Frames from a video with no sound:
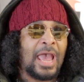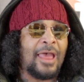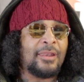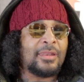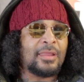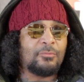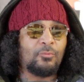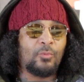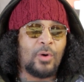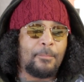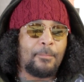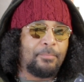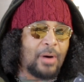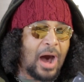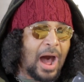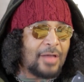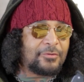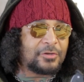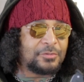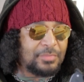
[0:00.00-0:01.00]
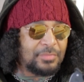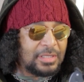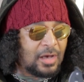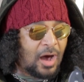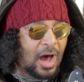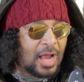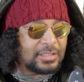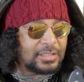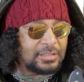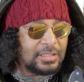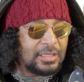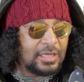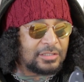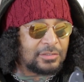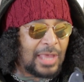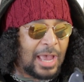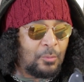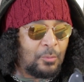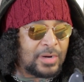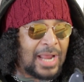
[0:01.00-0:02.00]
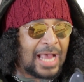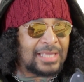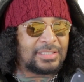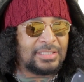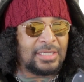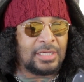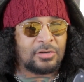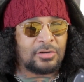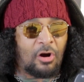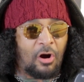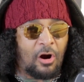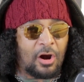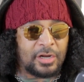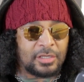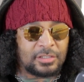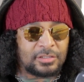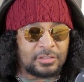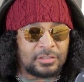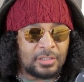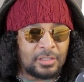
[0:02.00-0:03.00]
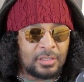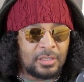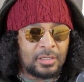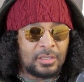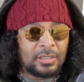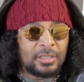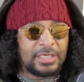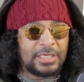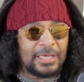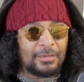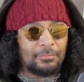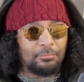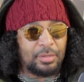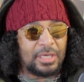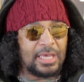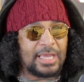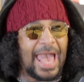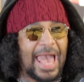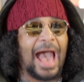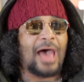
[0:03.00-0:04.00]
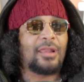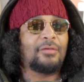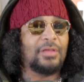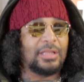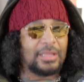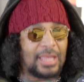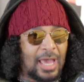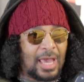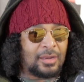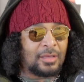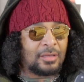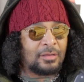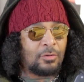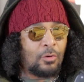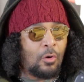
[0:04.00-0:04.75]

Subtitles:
And what bothers me, honestly, is like when I see an artist get big out of Atlanta